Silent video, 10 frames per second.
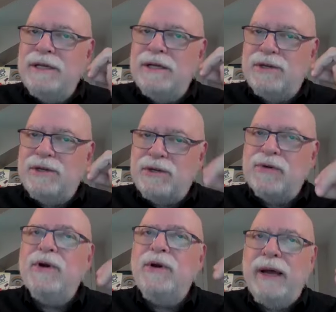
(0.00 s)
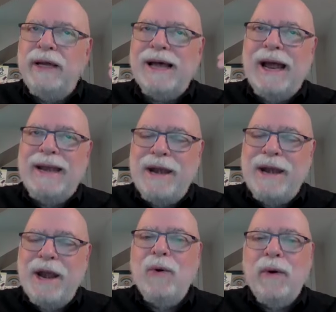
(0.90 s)
is true as I
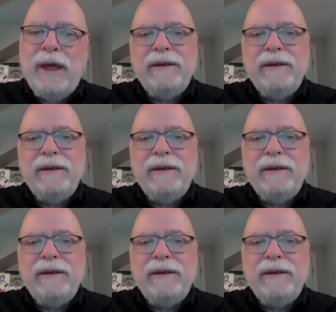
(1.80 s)
know it.